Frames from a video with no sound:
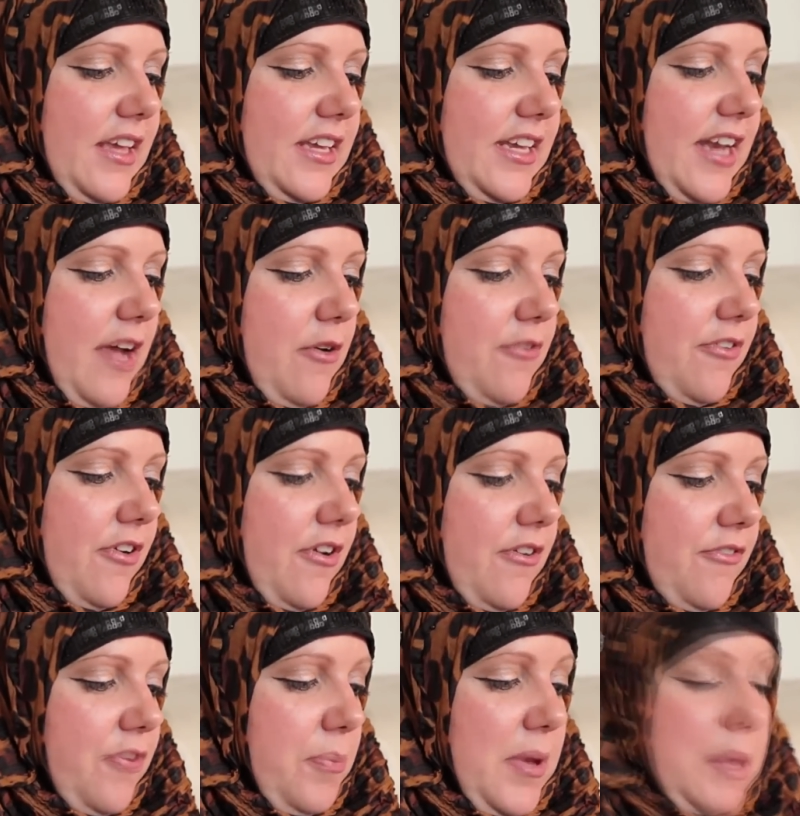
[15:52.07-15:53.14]
you know, for,
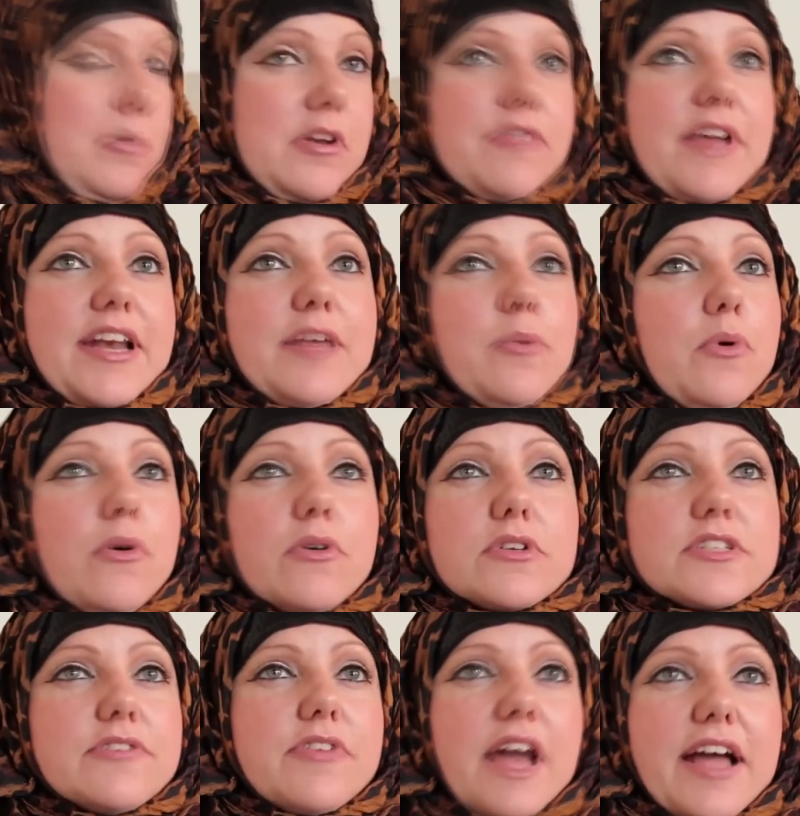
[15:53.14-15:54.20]
for people of any
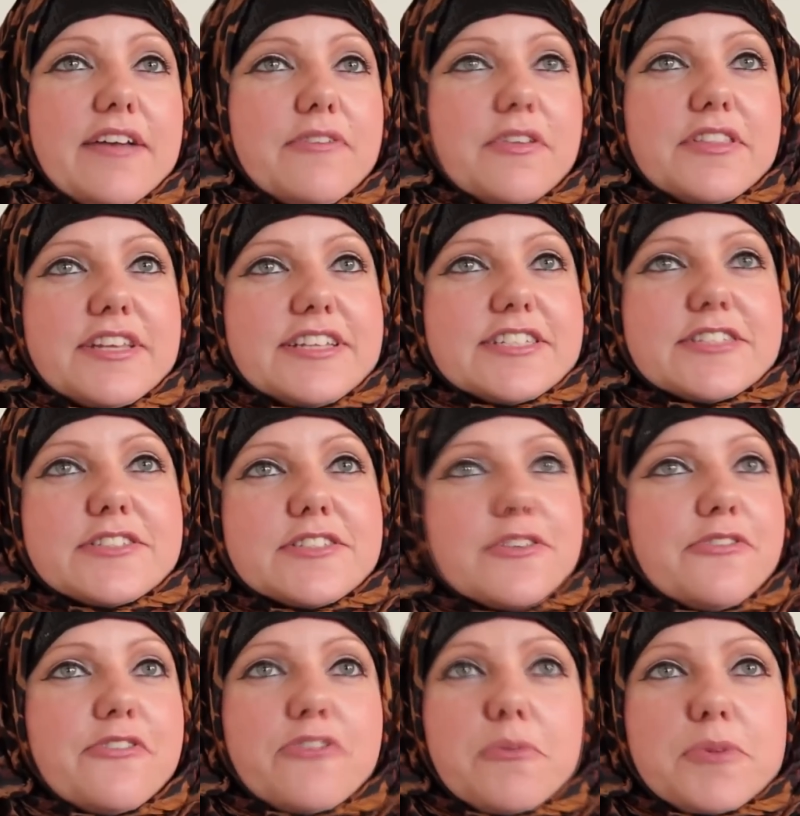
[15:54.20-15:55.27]
walks of life, whether you just
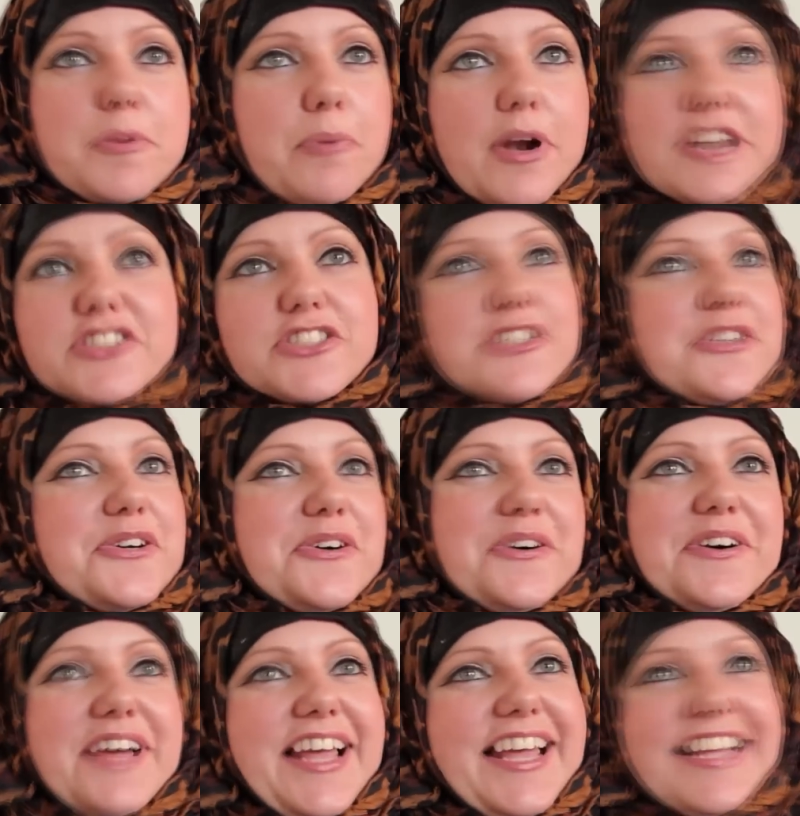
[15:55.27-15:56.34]
suffer from depression
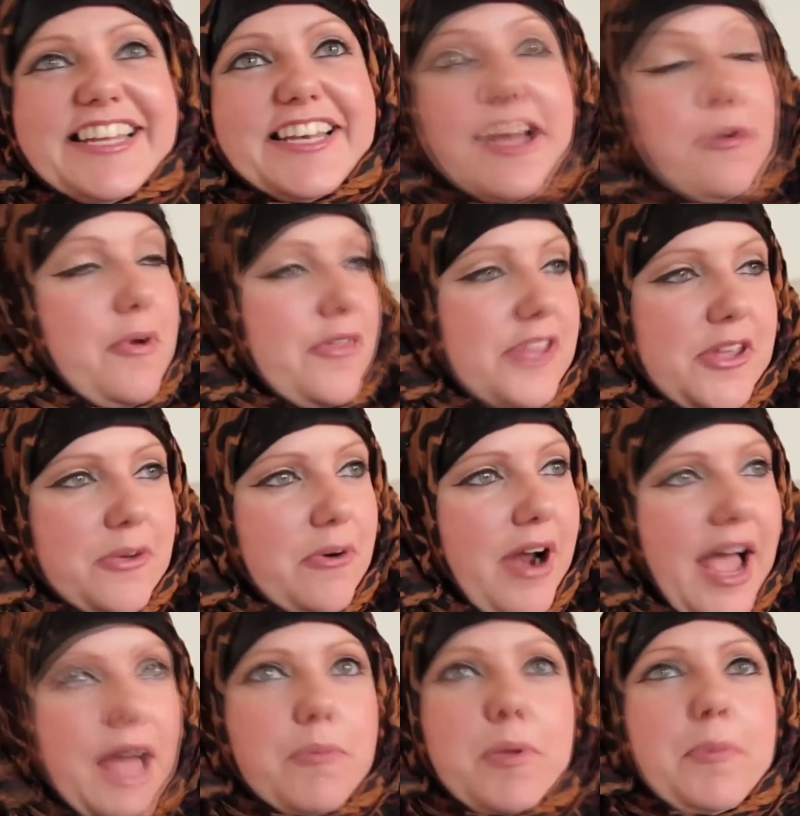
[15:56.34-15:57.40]
or, you know, whether you were
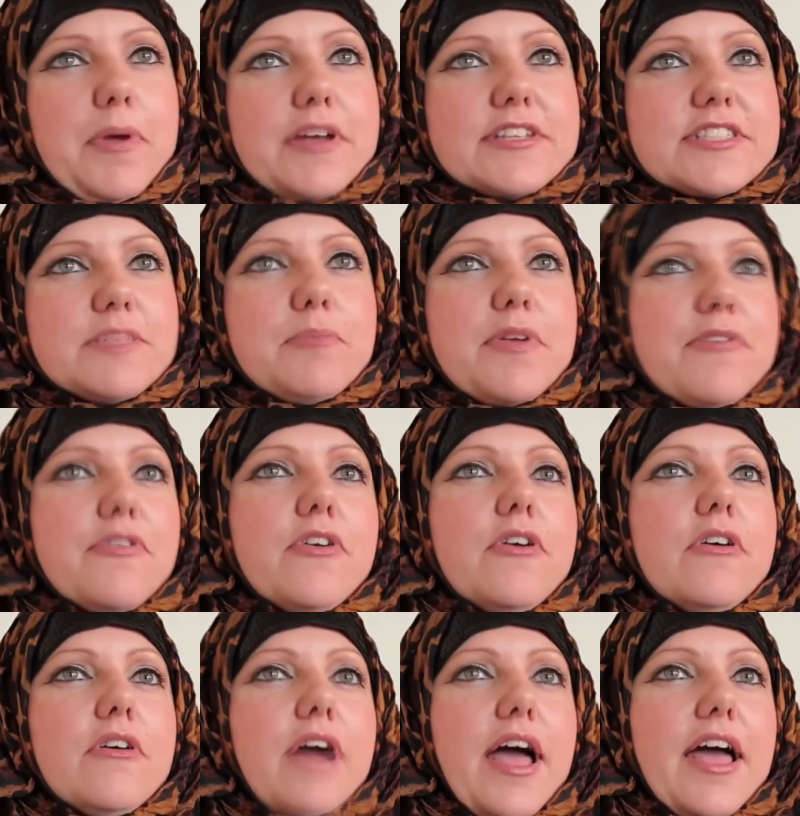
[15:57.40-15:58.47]
a happy person
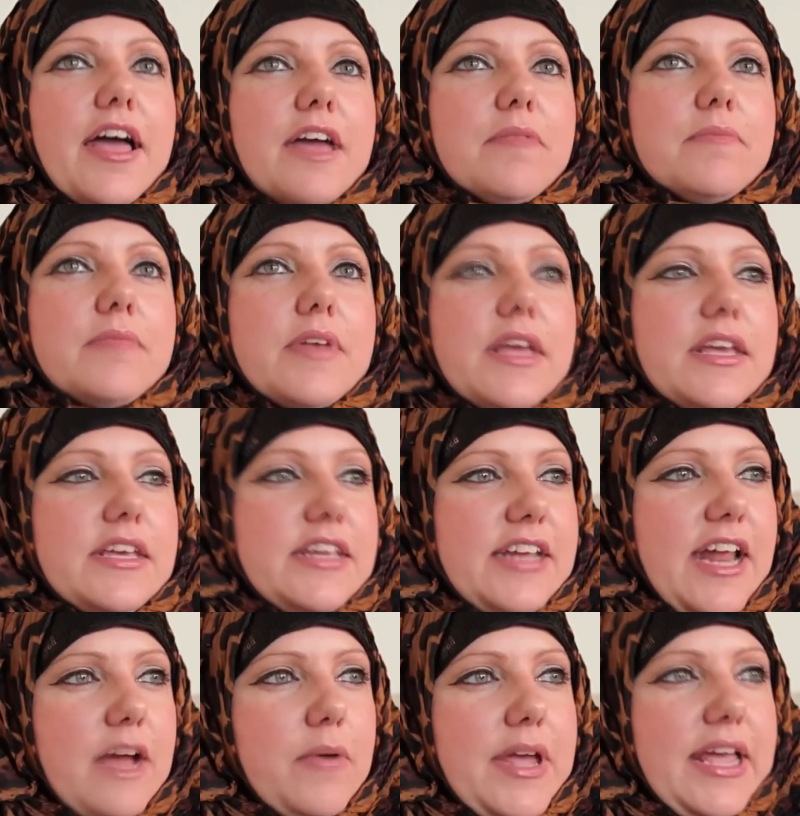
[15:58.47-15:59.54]
before, um, you
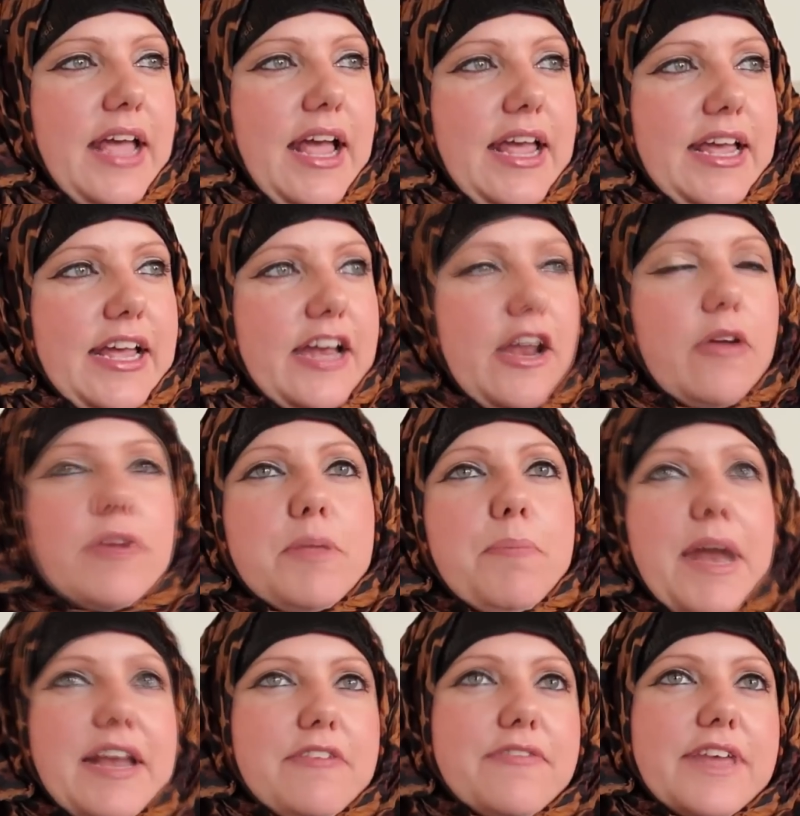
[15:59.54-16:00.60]
know, it, it can only
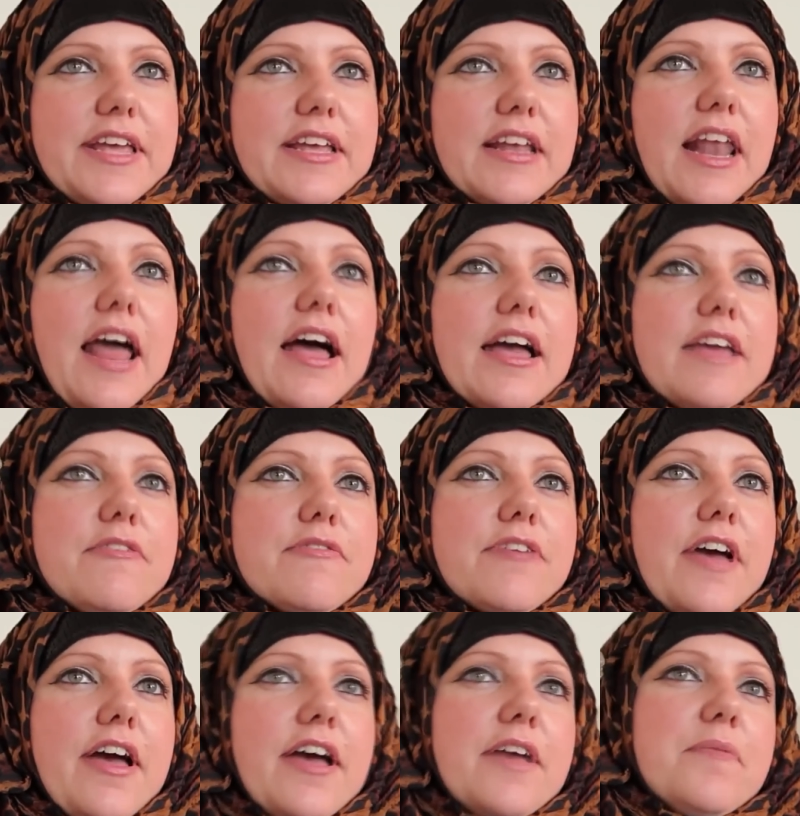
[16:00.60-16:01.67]
benefit your life,
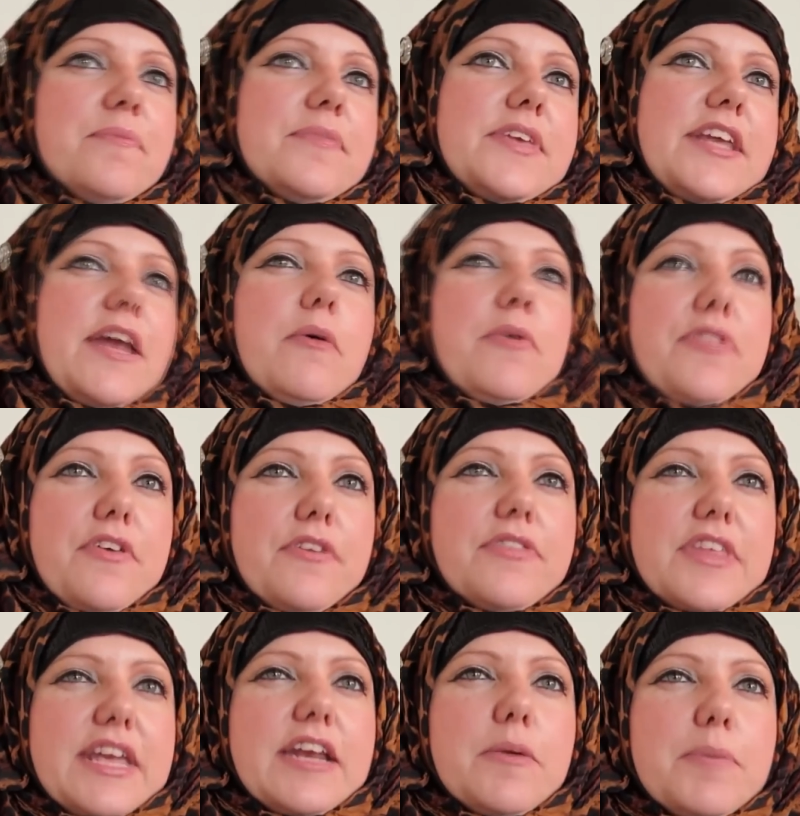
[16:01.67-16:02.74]
um, you know, with the,
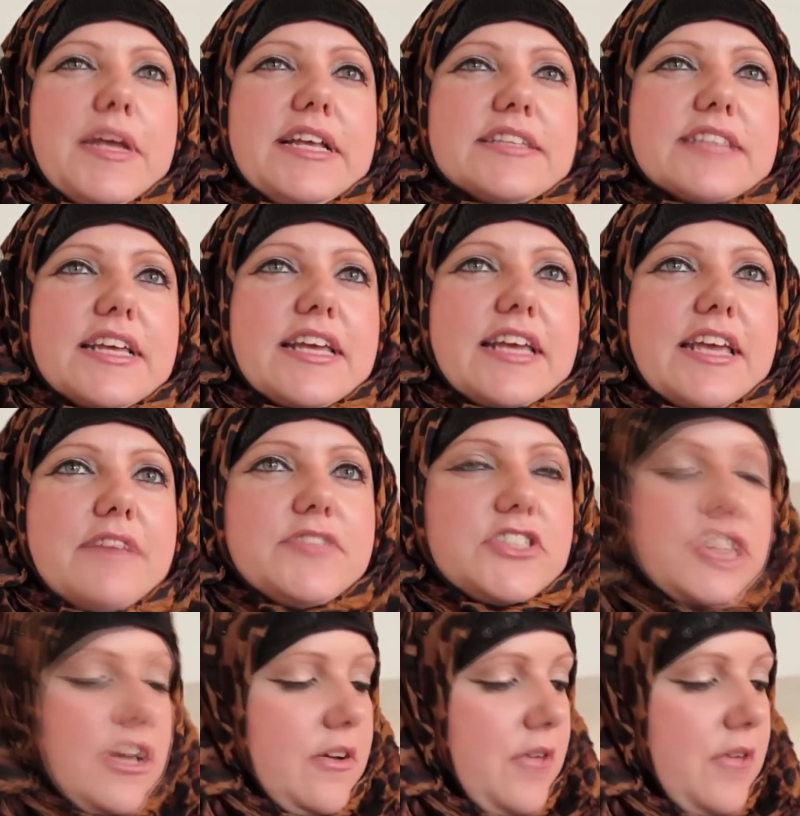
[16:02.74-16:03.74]
the, inner peace that it gives you.